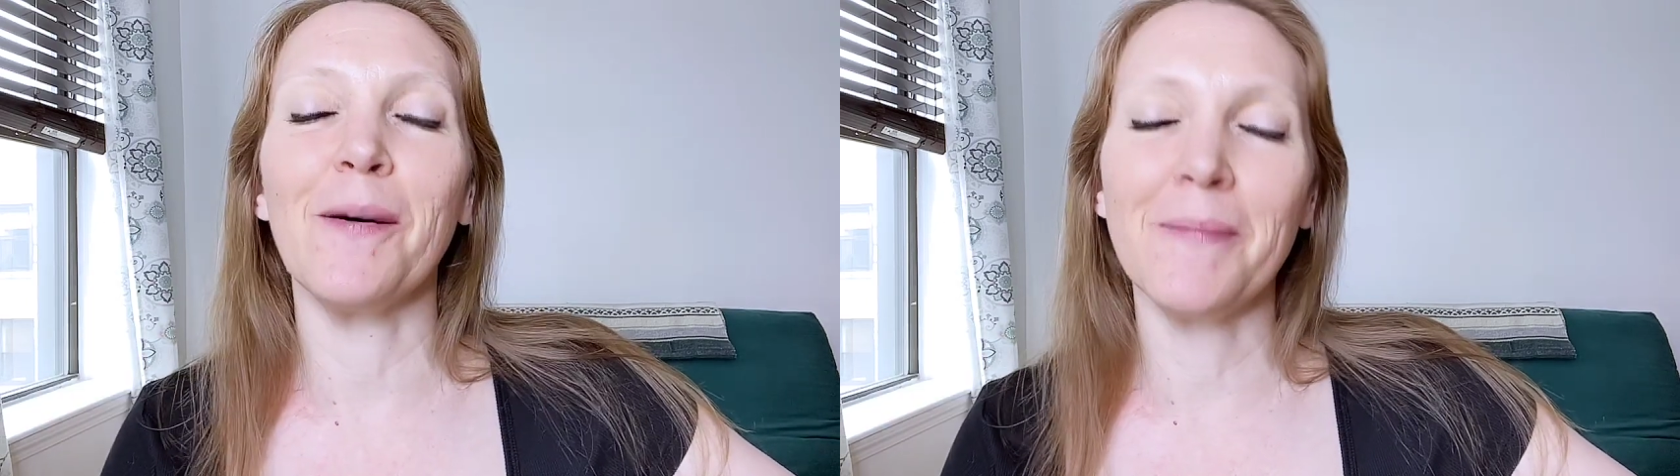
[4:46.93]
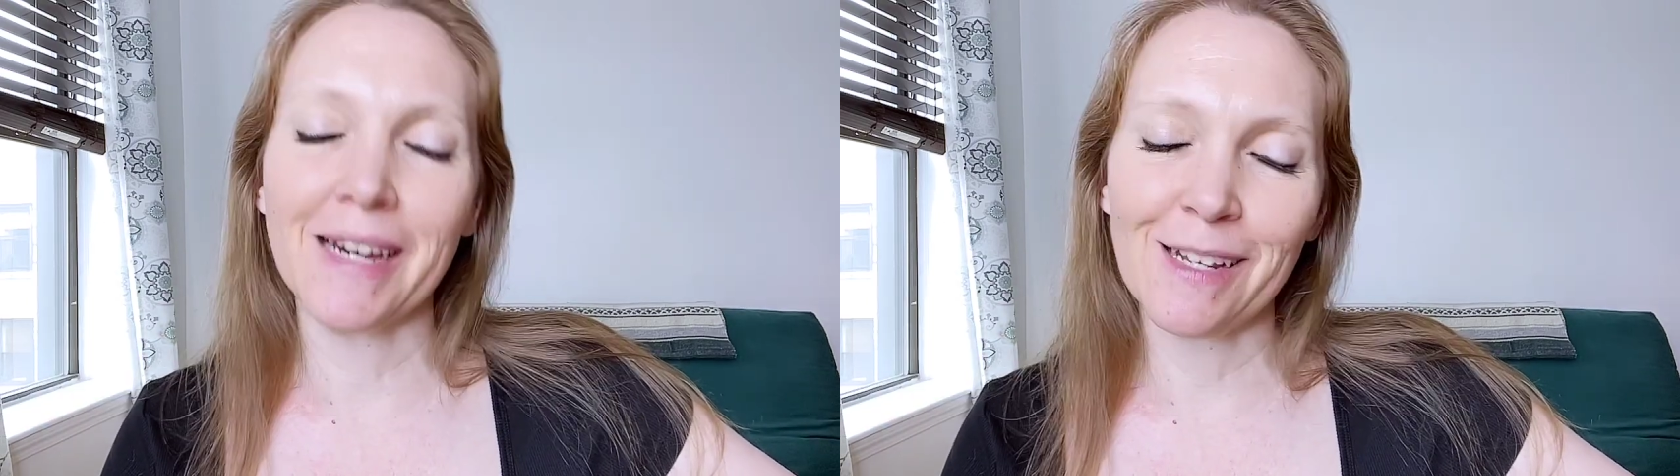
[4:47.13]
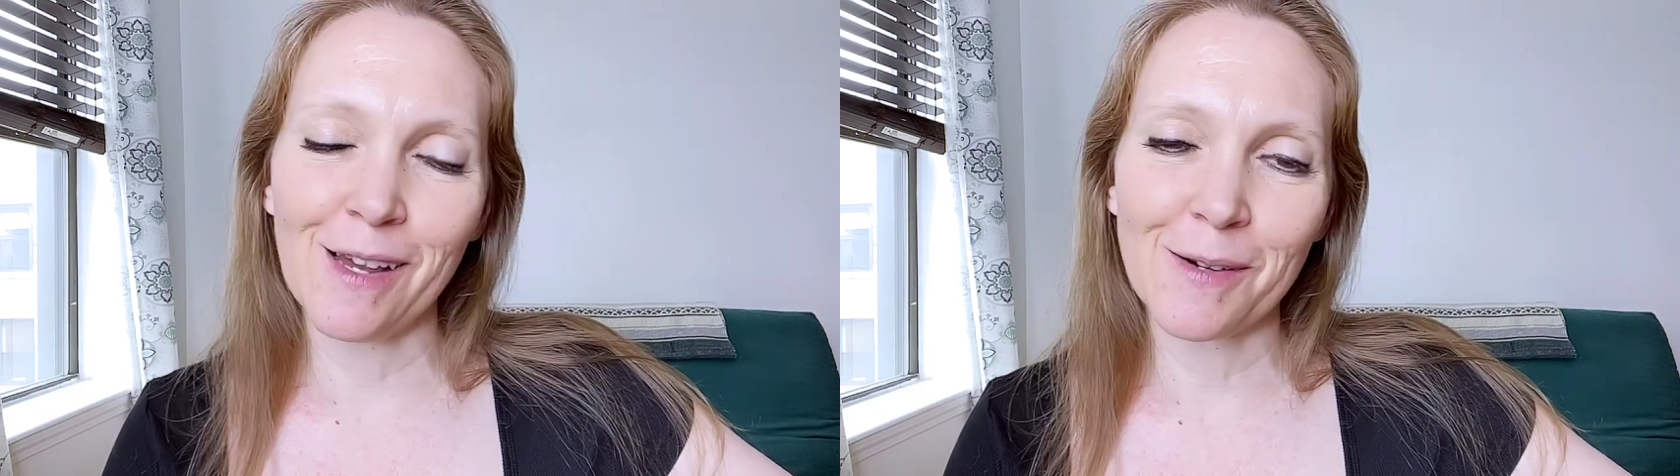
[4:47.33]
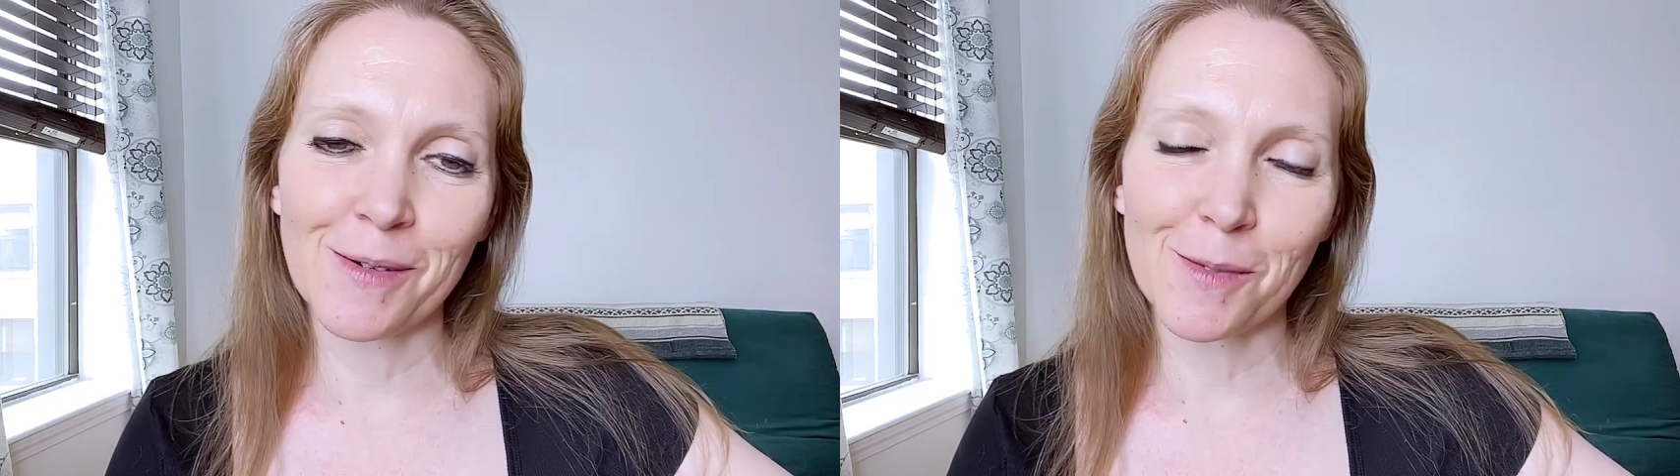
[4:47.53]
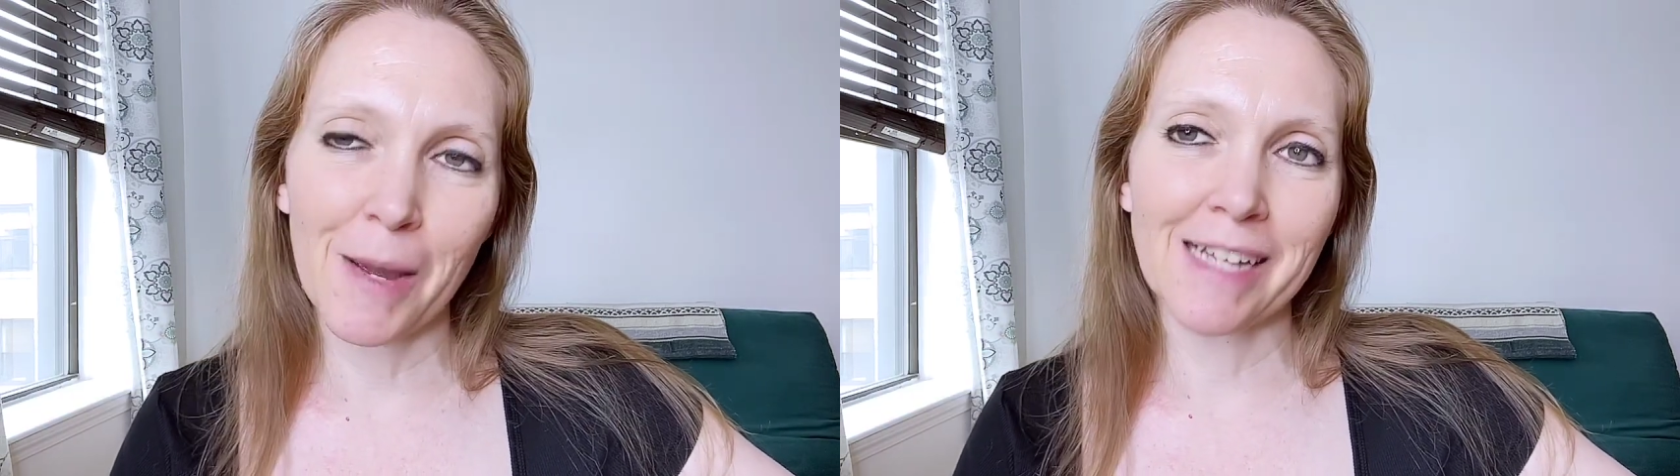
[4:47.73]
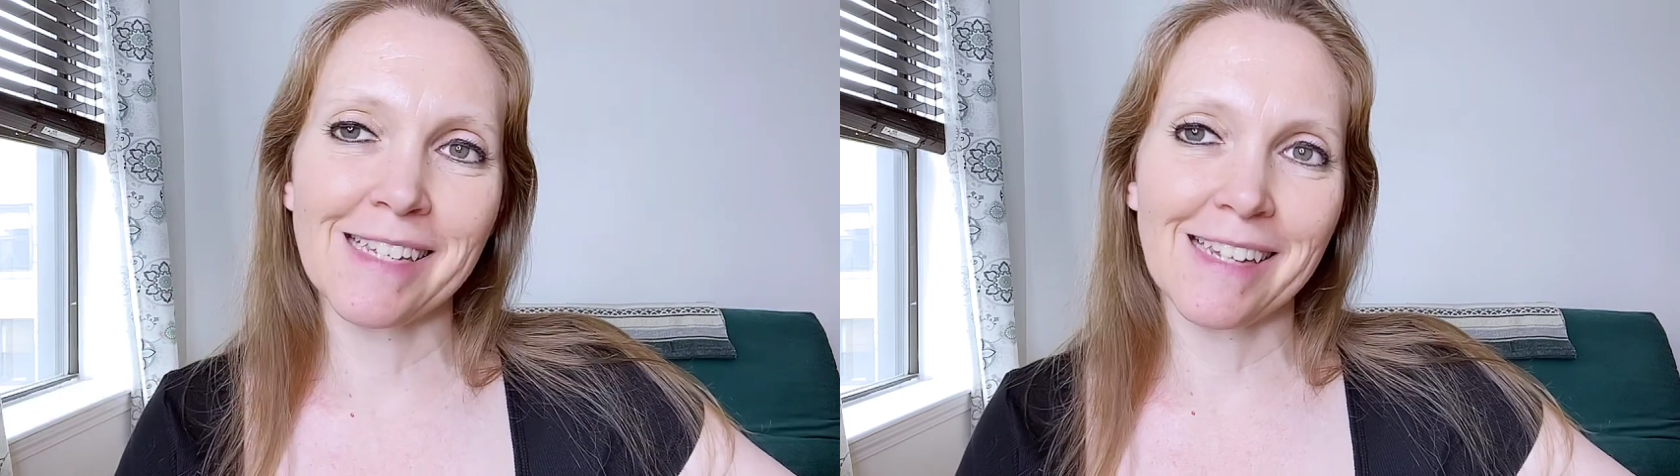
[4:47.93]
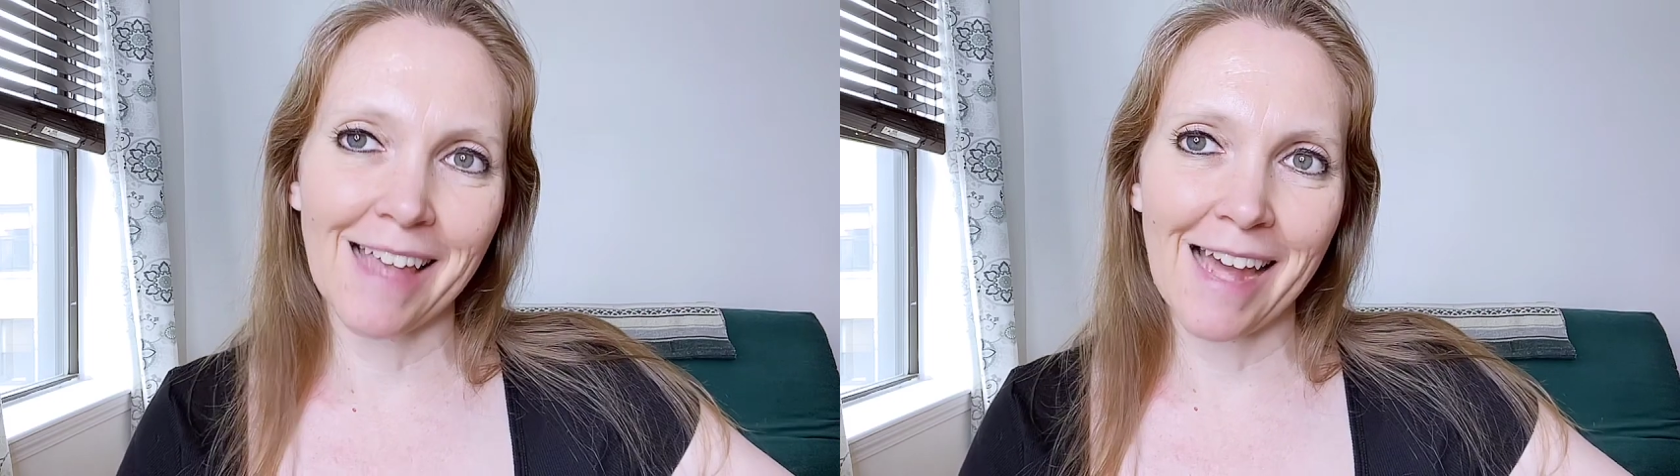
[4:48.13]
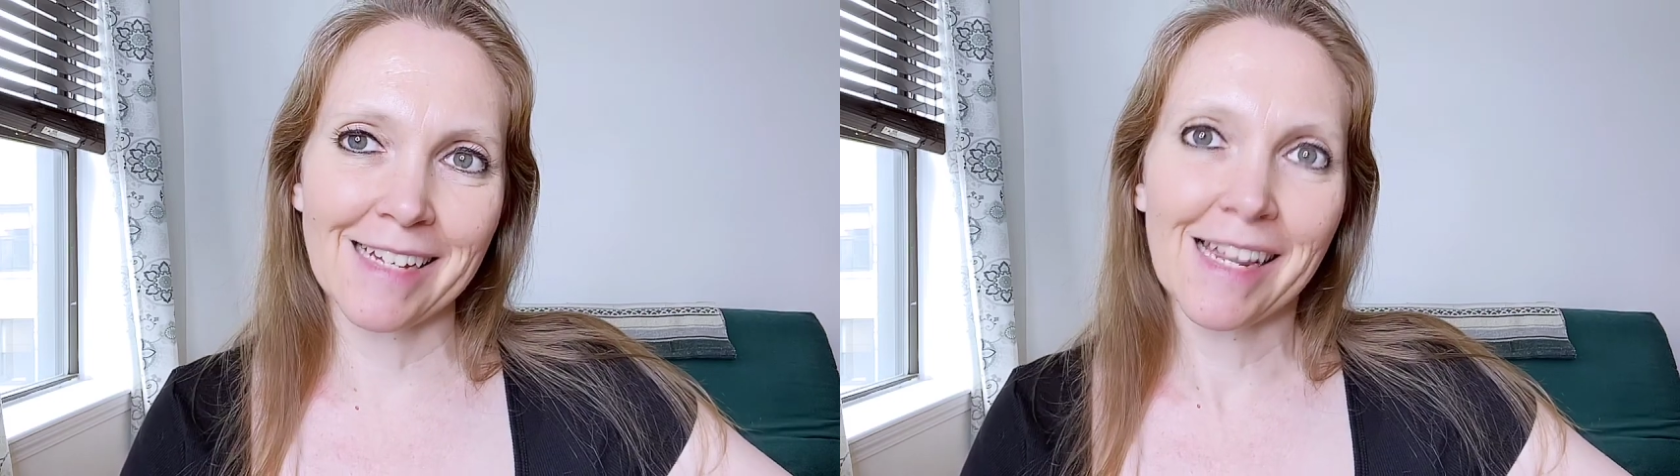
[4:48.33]
a monologue response to
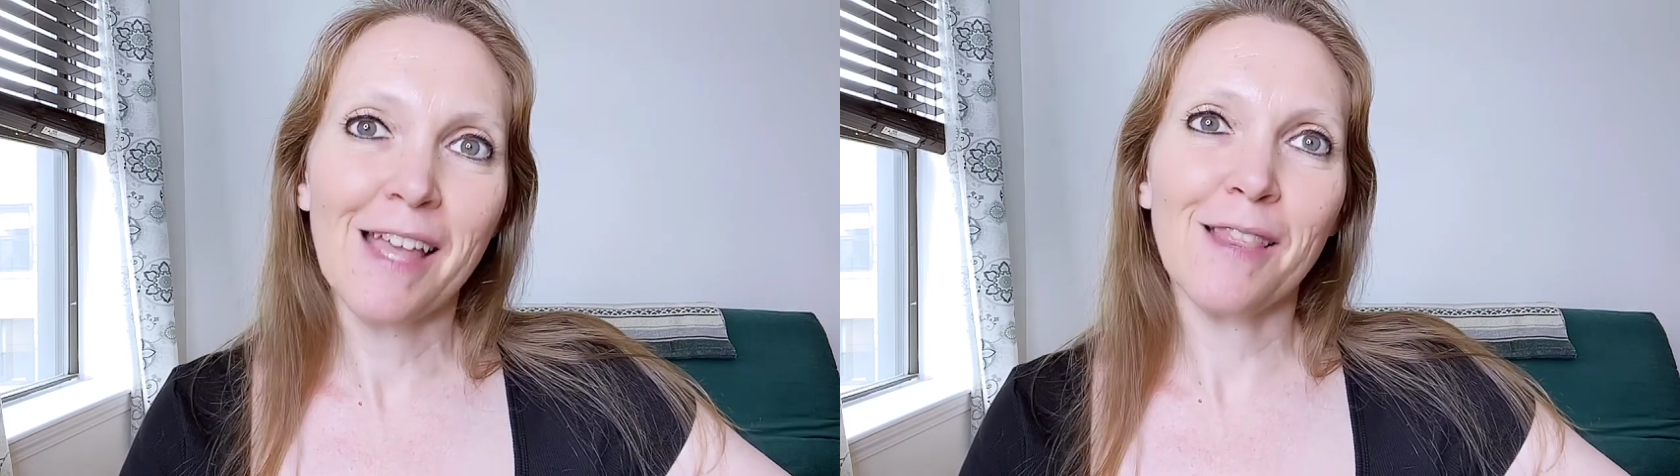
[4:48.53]
that